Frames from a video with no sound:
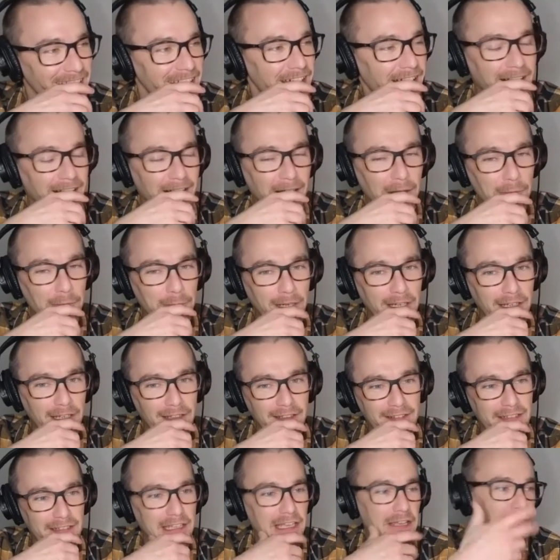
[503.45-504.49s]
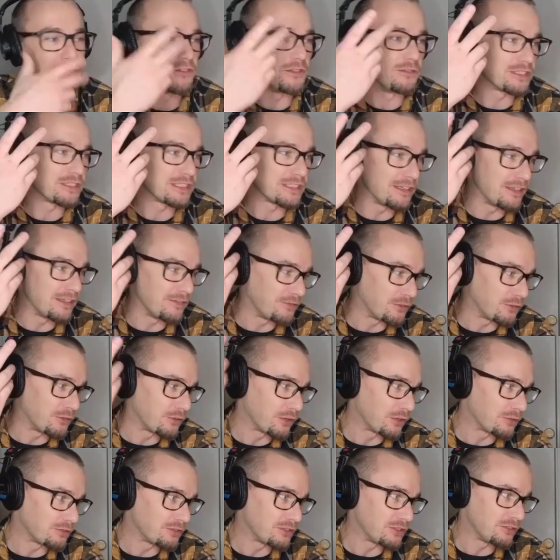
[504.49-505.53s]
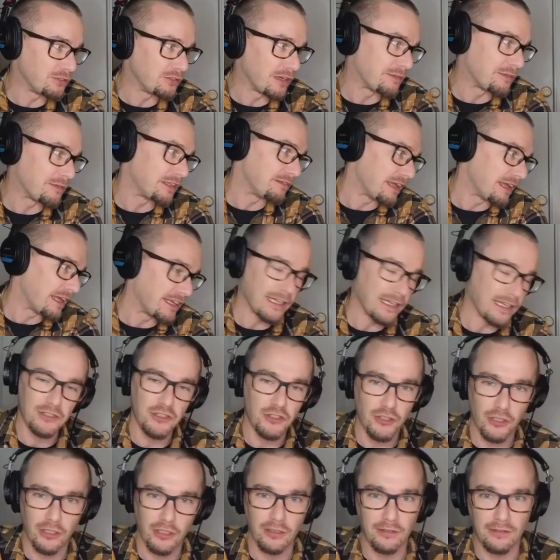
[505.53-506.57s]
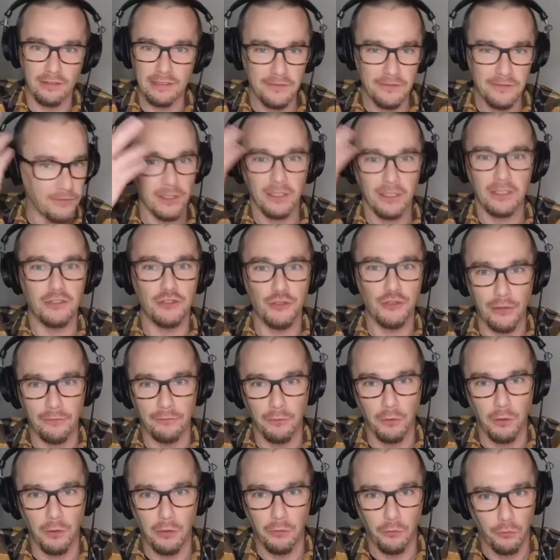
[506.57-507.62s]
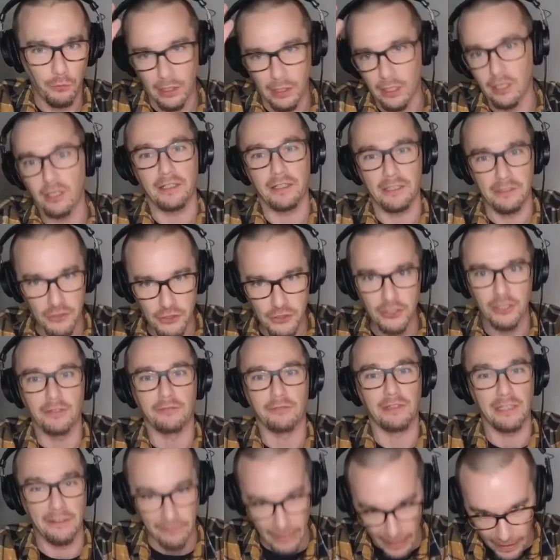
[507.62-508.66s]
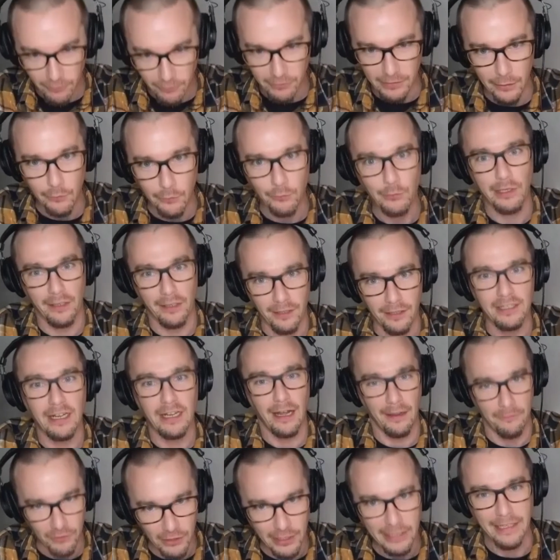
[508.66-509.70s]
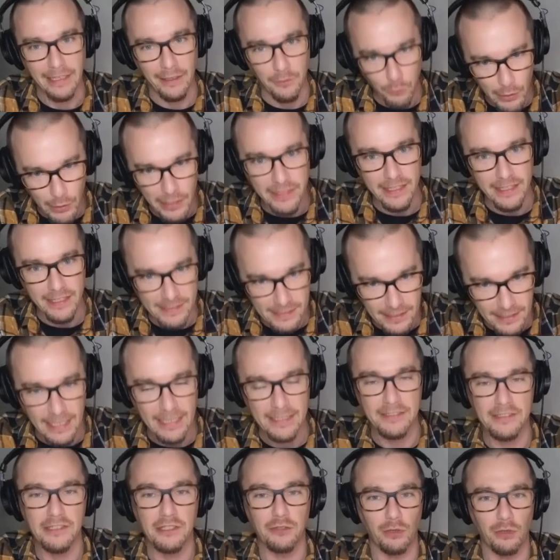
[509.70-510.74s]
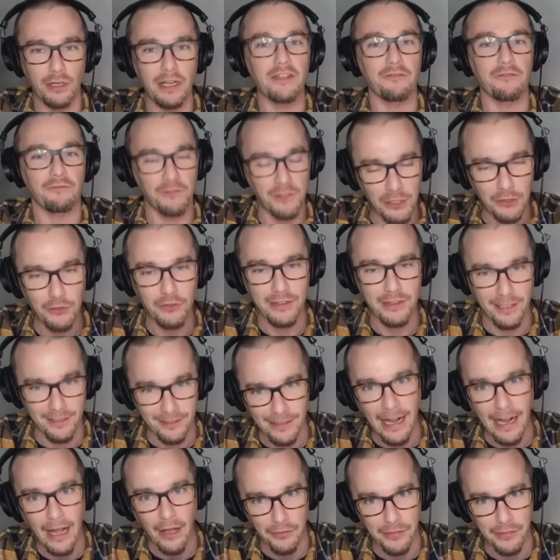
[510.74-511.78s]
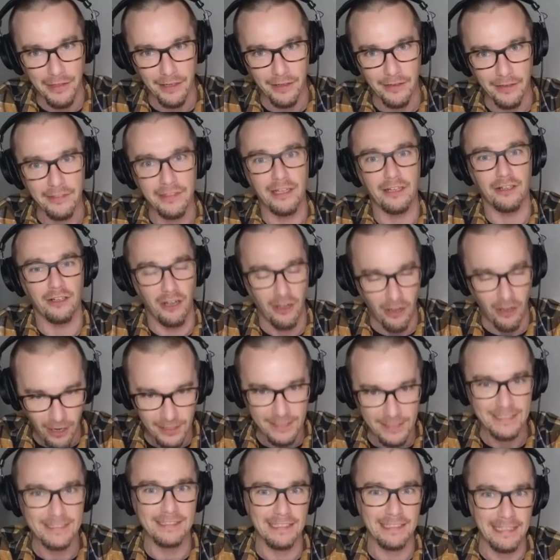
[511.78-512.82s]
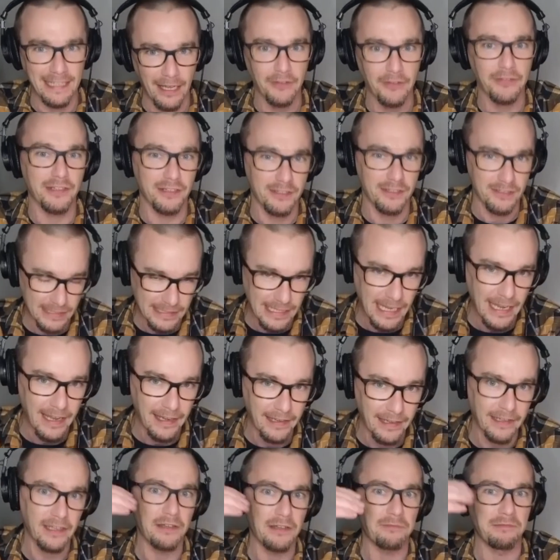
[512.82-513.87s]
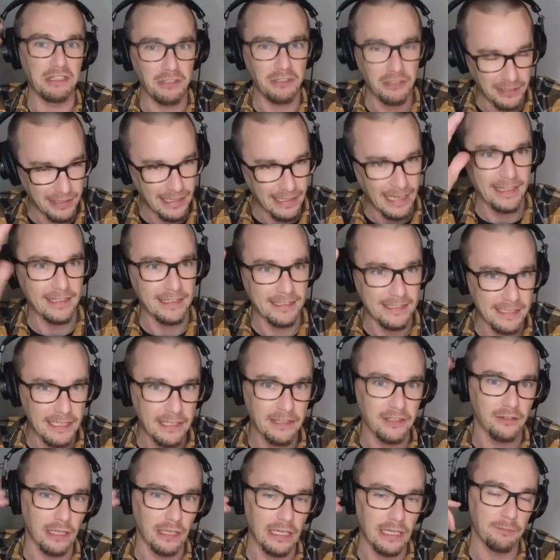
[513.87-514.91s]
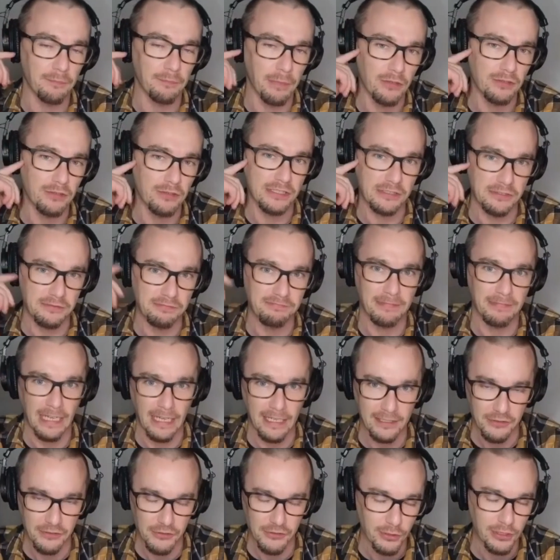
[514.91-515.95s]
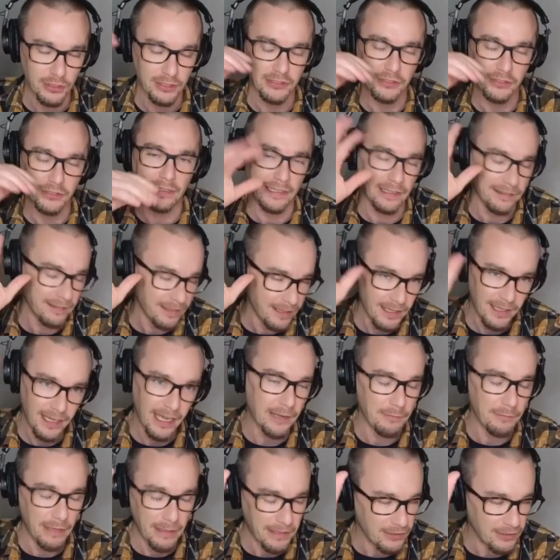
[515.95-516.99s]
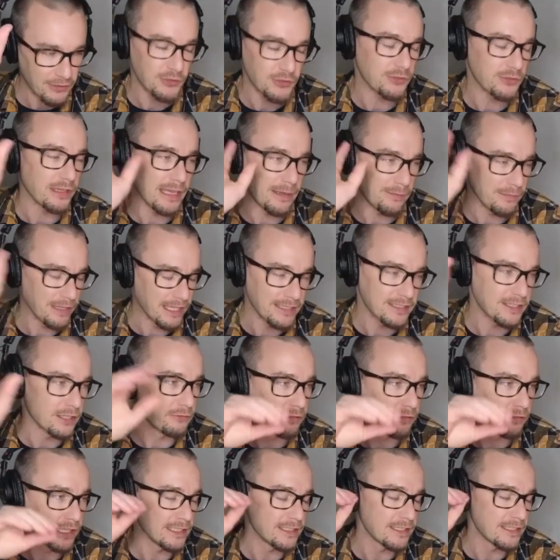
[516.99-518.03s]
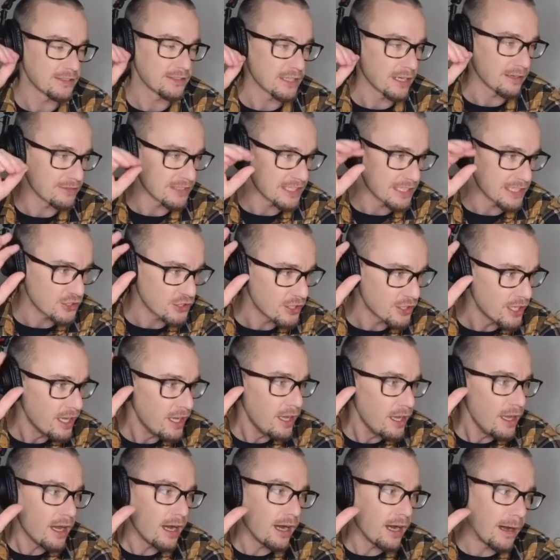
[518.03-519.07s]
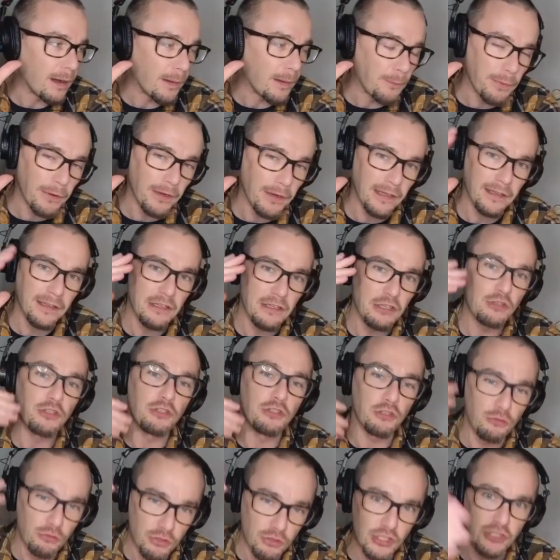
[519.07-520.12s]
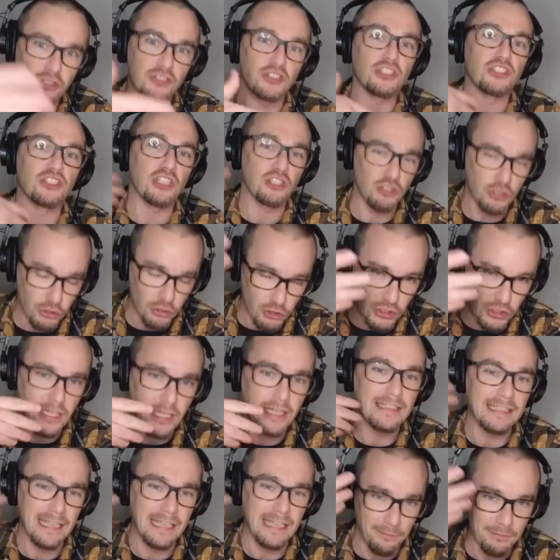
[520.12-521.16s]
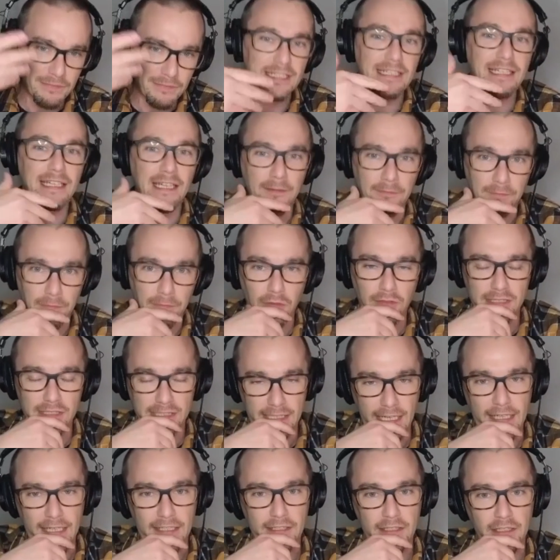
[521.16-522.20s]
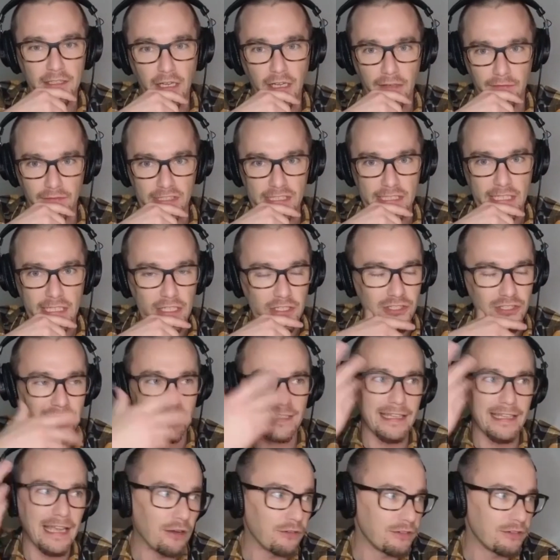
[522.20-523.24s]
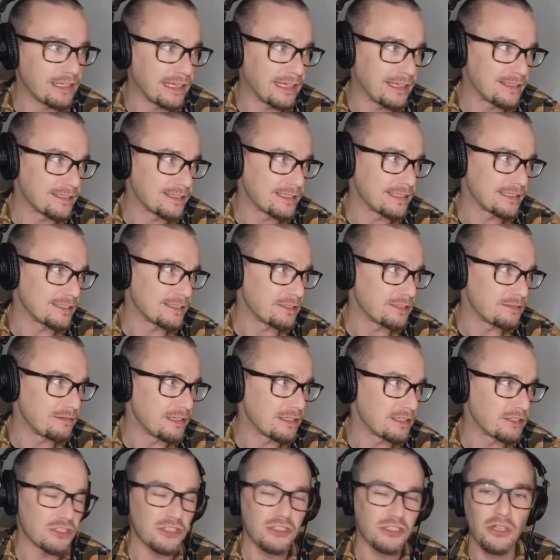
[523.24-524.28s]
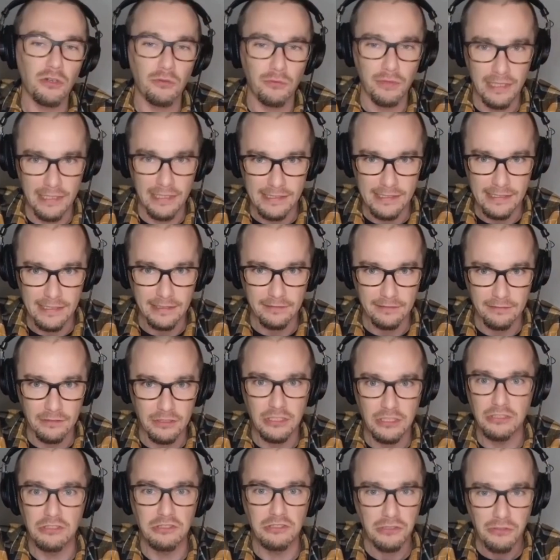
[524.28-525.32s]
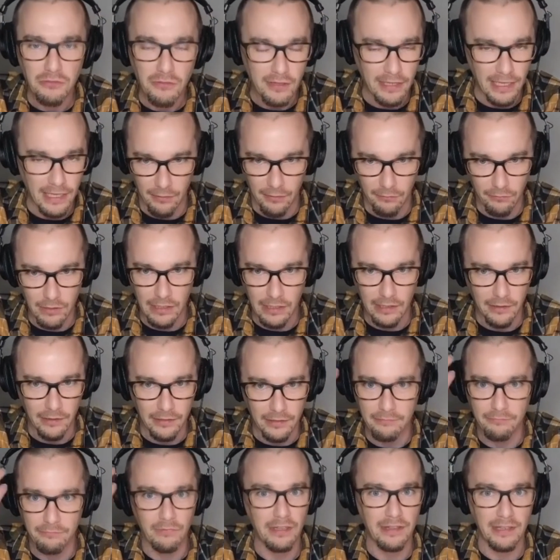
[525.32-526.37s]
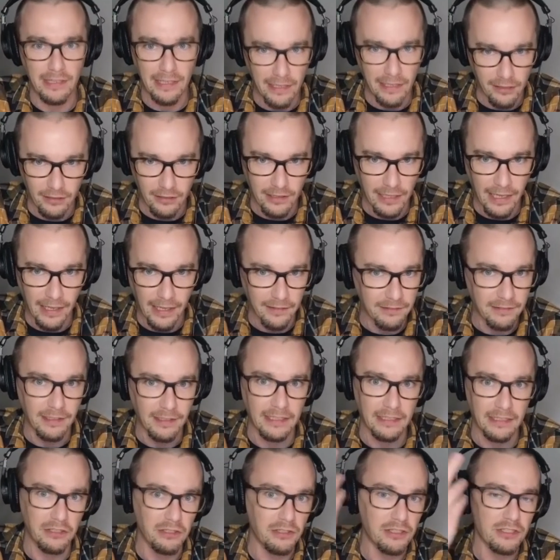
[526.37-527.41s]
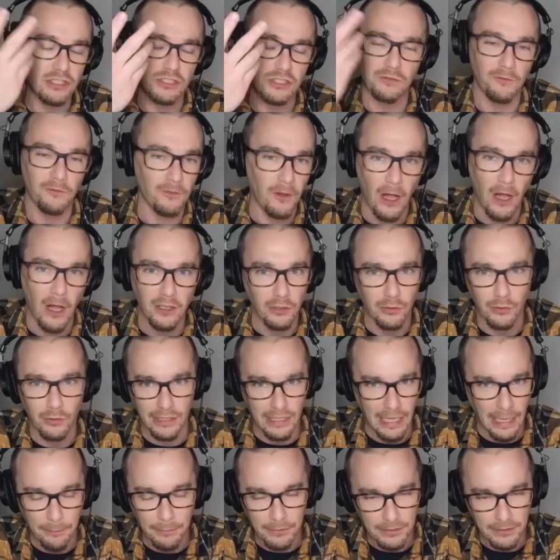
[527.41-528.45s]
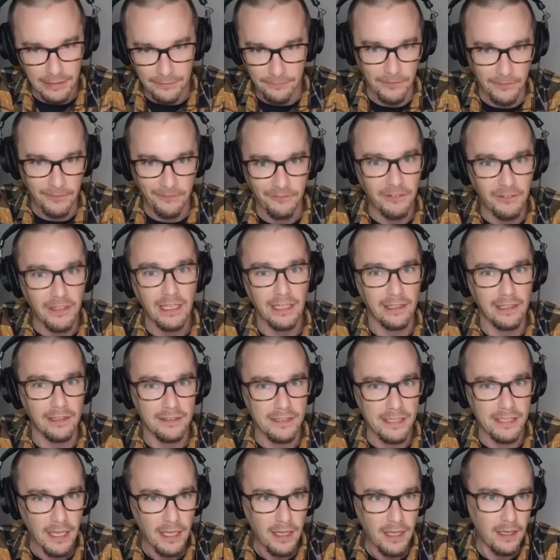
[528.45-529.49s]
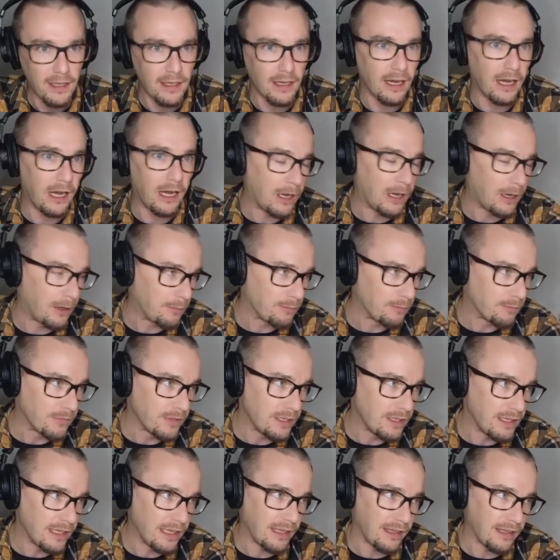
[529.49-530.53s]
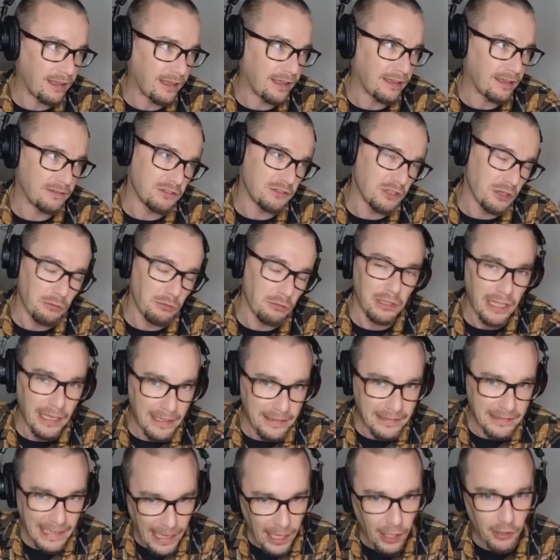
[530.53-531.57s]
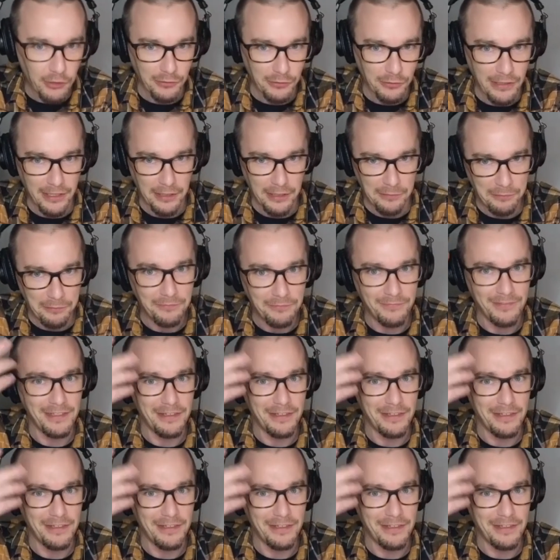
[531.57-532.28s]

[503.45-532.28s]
But if you go to, NH Journal is very straightforward. We're a conservative outlet. We are covering it with this lens. They're one of the few that are out there that are honestly out there saying it. I mean, you could kind of say the Granite Post is kind of sort of doing it. I have my issues with that, but that's unrelated to this conversation. But you should attempt to get both sides of the conversation. Nowadays, it's so easy to do that with the internet. Like you could just follow a couple different feeds, and don't rely on the algorithm.